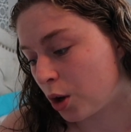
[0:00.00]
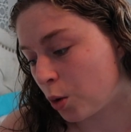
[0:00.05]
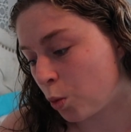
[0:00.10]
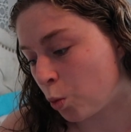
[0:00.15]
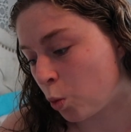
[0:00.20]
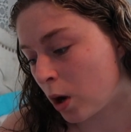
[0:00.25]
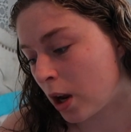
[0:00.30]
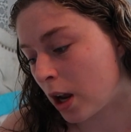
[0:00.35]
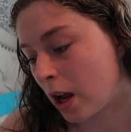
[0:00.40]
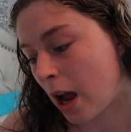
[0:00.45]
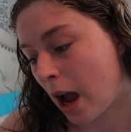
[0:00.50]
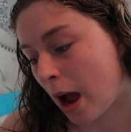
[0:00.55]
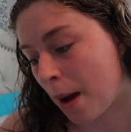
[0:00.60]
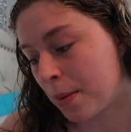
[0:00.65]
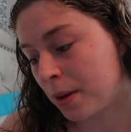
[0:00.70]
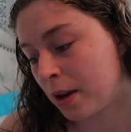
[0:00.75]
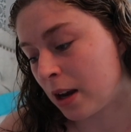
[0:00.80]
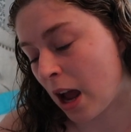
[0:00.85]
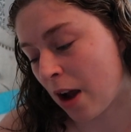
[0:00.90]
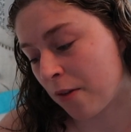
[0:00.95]
What
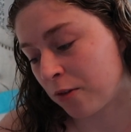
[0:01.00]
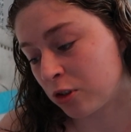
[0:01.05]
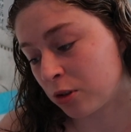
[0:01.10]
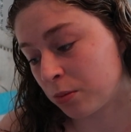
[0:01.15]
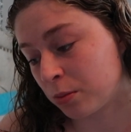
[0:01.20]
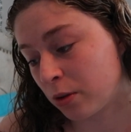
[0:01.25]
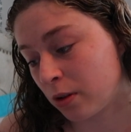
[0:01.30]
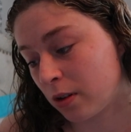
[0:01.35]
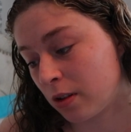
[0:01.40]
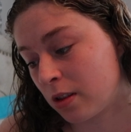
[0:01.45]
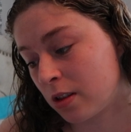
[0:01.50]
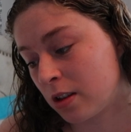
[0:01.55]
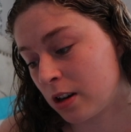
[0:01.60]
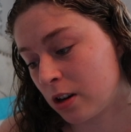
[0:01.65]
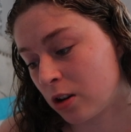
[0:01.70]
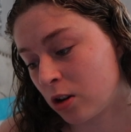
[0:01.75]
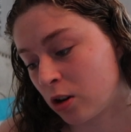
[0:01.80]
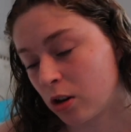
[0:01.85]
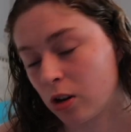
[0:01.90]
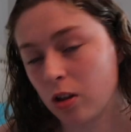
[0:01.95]
happened after birth? Did
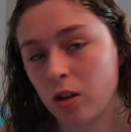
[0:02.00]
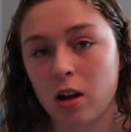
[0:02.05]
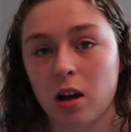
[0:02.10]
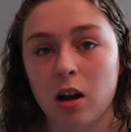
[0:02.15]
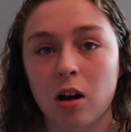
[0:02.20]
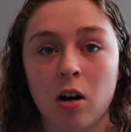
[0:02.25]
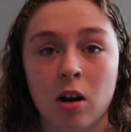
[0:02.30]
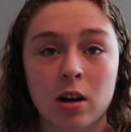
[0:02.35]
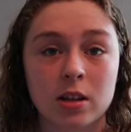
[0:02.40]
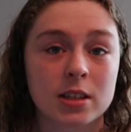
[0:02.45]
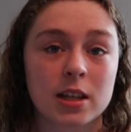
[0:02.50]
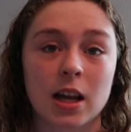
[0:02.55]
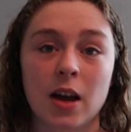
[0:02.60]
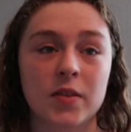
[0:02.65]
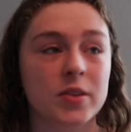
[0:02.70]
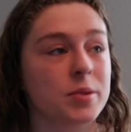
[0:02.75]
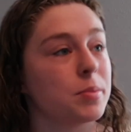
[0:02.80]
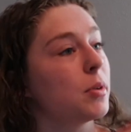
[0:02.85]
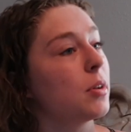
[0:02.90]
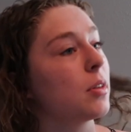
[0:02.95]
it hurt a lot? Honestly,
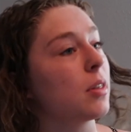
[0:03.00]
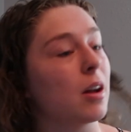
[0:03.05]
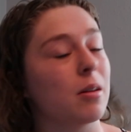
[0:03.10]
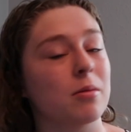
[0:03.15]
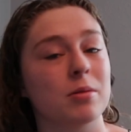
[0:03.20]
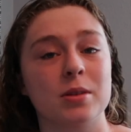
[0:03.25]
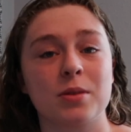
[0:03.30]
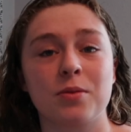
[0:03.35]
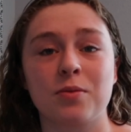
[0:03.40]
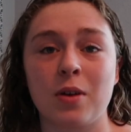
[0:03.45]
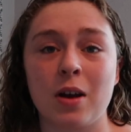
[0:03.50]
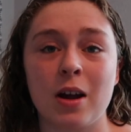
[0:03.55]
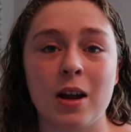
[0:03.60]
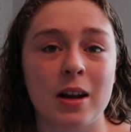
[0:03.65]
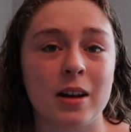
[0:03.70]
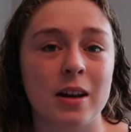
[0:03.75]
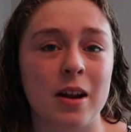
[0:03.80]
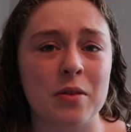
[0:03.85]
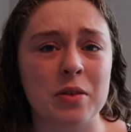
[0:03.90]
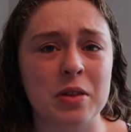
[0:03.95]
after birth I was
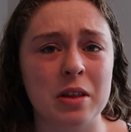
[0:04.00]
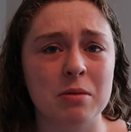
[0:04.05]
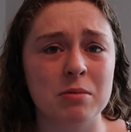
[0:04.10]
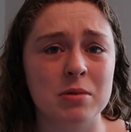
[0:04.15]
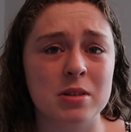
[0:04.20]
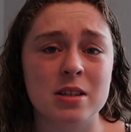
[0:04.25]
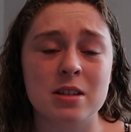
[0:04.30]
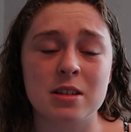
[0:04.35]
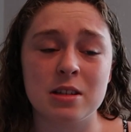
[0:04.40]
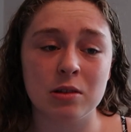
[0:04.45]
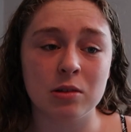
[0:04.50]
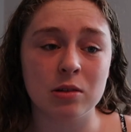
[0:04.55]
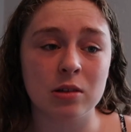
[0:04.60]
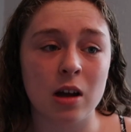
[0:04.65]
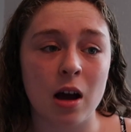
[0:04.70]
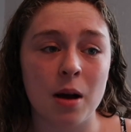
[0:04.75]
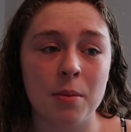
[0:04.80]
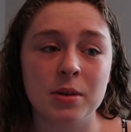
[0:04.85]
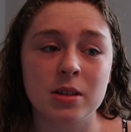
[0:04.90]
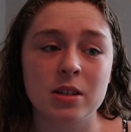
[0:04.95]
fine. Everything was still
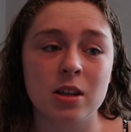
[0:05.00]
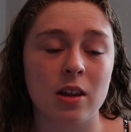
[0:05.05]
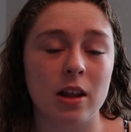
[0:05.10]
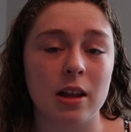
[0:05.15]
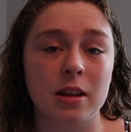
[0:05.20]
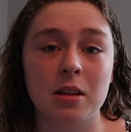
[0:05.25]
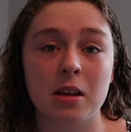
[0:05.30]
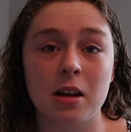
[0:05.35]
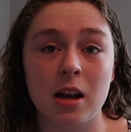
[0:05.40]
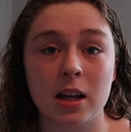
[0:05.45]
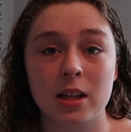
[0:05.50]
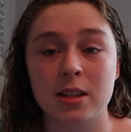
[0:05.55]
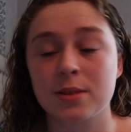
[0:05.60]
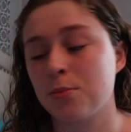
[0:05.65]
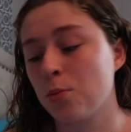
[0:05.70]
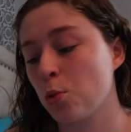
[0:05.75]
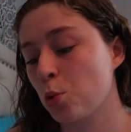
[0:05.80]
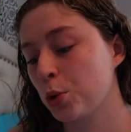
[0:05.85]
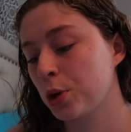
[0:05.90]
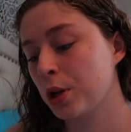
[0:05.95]
numb until like the next
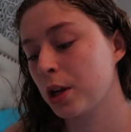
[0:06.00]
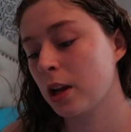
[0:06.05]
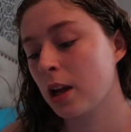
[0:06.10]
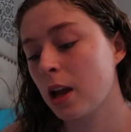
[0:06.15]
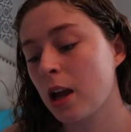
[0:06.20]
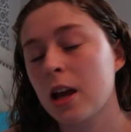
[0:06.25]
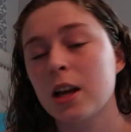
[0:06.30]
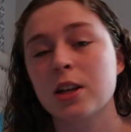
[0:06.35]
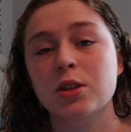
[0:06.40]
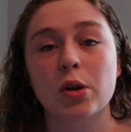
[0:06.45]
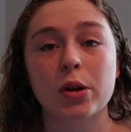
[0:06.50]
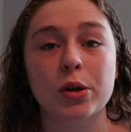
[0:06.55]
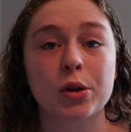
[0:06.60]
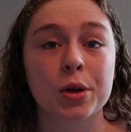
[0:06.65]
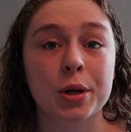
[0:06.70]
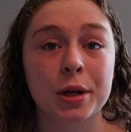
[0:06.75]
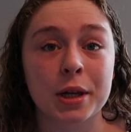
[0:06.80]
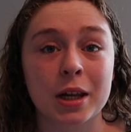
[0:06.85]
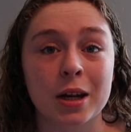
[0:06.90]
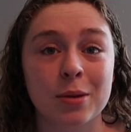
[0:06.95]
morning, so I
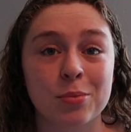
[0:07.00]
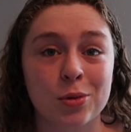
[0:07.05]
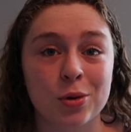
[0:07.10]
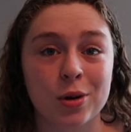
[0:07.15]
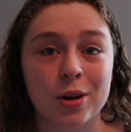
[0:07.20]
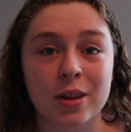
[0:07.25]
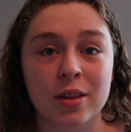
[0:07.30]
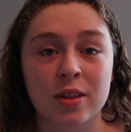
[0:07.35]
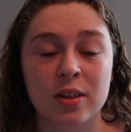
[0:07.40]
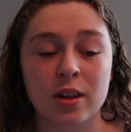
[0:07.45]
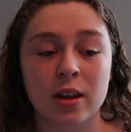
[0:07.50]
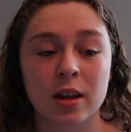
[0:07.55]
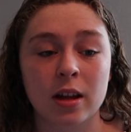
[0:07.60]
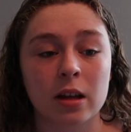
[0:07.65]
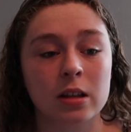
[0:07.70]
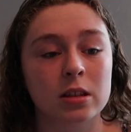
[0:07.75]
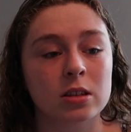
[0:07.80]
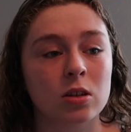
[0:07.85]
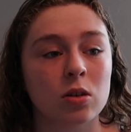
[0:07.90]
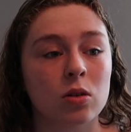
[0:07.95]
couldn't get up or
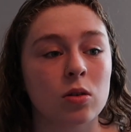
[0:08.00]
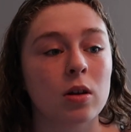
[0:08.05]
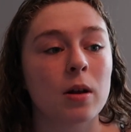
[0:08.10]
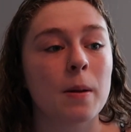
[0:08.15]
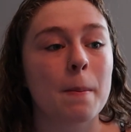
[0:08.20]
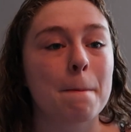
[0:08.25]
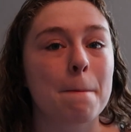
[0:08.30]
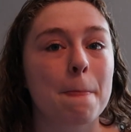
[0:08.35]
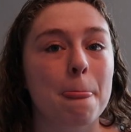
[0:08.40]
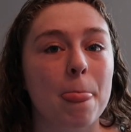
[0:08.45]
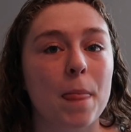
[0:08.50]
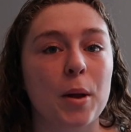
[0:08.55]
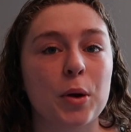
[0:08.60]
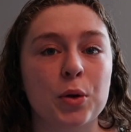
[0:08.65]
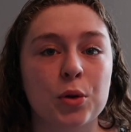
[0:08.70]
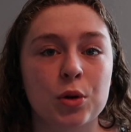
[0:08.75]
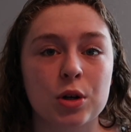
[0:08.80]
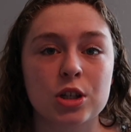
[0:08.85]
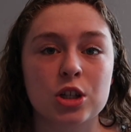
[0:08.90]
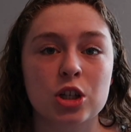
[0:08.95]
anything. So
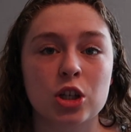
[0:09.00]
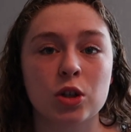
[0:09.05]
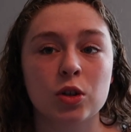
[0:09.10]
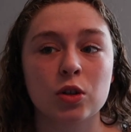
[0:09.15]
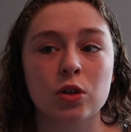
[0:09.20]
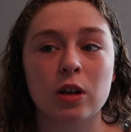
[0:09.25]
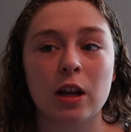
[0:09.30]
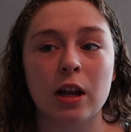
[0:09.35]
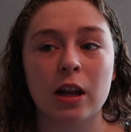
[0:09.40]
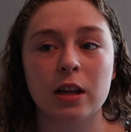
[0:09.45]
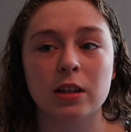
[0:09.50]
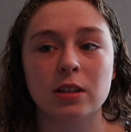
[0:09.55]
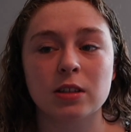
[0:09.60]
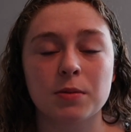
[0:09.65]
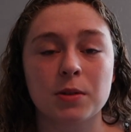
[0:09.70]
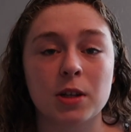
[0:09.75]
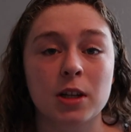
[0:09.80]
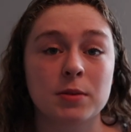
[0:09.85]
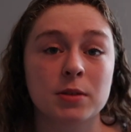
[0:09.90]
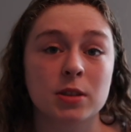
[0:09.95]
Christian and
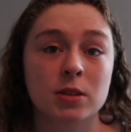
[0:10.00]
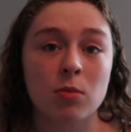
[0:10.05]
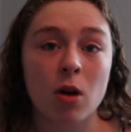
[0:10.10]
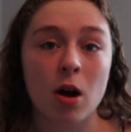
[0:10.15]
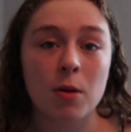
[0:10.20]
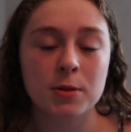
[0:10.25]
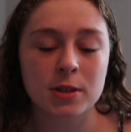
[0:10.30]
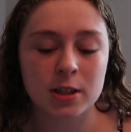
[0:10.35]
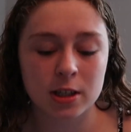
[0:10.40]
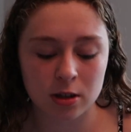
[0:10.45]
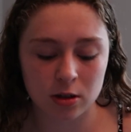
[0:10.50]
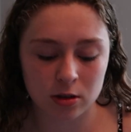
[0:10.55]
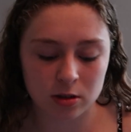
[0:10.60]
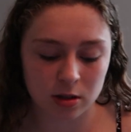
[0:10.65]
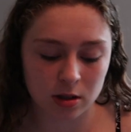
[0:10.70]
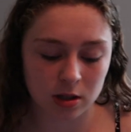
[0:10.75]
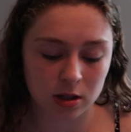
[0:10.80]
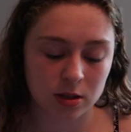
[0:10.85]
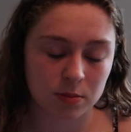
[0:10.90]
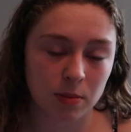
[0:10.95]
sometimes his mom was there, or
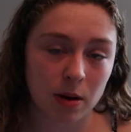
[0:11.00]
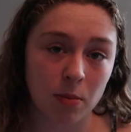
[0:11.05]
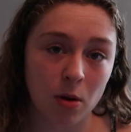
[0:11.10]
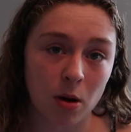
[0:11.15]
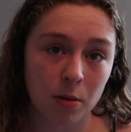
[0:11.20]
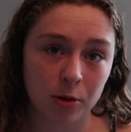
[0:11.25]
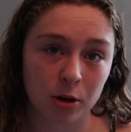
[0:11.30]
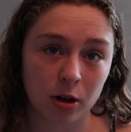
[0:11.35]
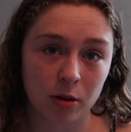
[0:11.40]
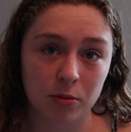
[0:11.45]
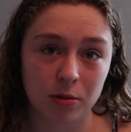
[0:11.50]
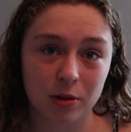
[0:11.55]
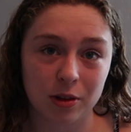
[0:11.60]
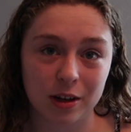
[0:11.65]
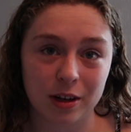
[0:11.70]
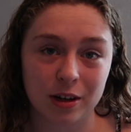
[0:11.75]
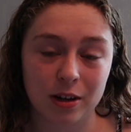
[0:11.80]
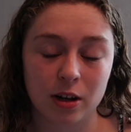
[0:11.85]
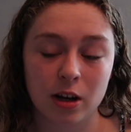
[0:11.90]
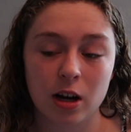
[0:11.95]
sometimes my mom and grandma were
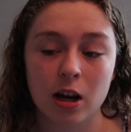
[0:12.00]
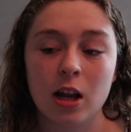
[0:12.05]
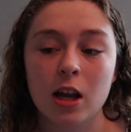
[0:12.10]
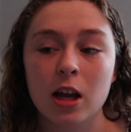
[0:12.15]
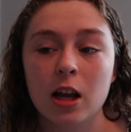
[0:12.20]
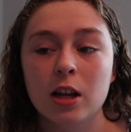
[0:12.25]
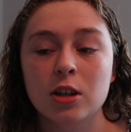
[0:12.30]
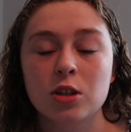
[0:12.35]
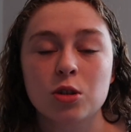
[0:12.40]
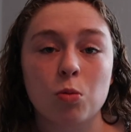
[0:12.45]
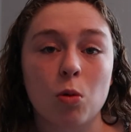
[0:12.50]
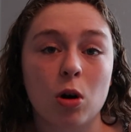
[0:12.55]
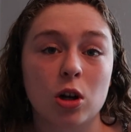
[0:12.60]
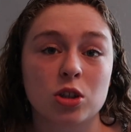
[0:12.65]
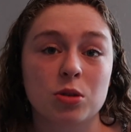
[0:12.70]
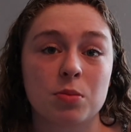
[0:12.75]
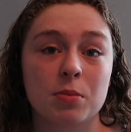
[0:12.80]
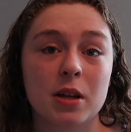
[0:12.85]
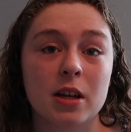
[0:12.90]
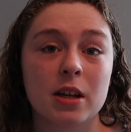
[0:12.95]
there to
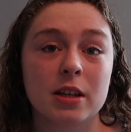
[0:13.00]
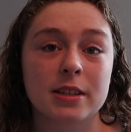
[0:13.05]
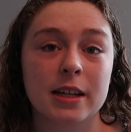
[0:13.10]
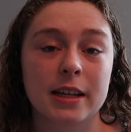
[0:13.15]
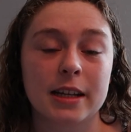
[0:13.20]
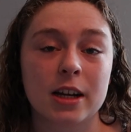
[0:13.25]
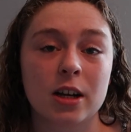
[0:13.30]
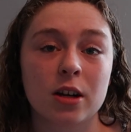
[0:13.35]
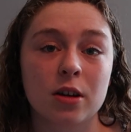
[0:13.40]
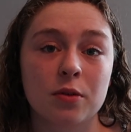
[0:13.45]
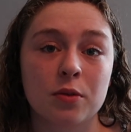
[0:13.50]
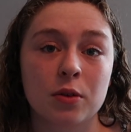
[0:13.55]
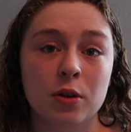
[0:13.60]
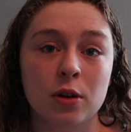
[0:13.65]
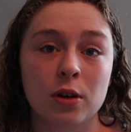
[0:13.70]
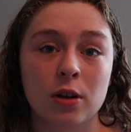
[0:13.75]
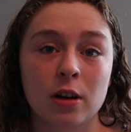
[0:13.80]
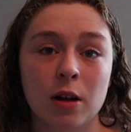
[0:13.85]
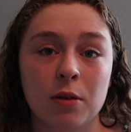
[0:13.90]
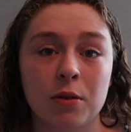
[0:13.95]
watch me and take care of
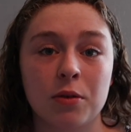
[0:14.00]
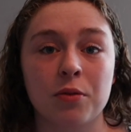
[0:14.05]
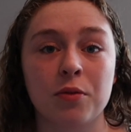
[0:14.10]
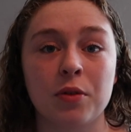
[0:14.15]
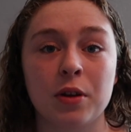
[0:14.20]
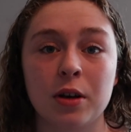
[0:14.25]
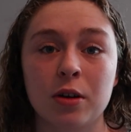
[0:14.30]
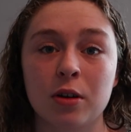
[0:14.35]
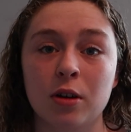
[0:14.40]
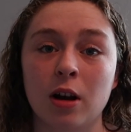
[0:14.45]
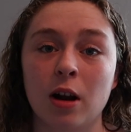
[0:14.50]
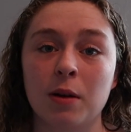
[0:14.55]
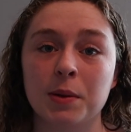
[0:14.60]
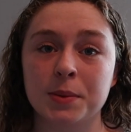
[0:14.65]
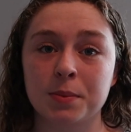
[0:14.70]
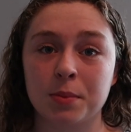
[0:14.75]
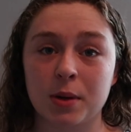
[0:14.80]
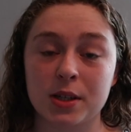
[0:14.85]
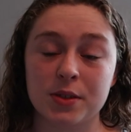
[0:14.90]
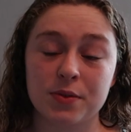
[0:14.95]
her, and I would feed her. I was
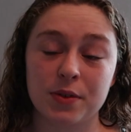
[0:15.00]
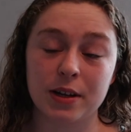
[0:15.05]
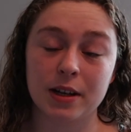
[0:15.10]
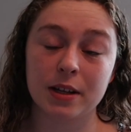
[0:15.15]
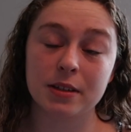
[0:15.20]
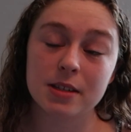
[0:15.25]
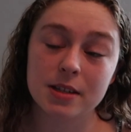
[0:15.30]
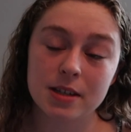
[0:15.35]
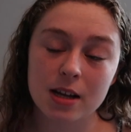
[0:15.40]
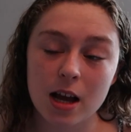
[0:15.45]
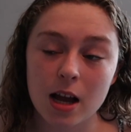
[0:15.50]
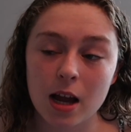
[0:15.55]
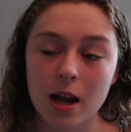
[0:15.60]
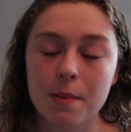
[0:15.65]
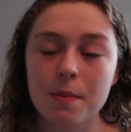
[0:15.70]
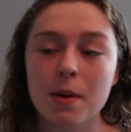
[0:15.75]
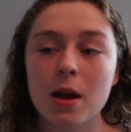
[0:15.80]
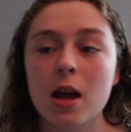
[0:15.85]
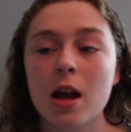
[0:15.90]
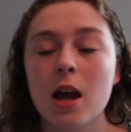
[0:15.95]
breastfeeding at the time.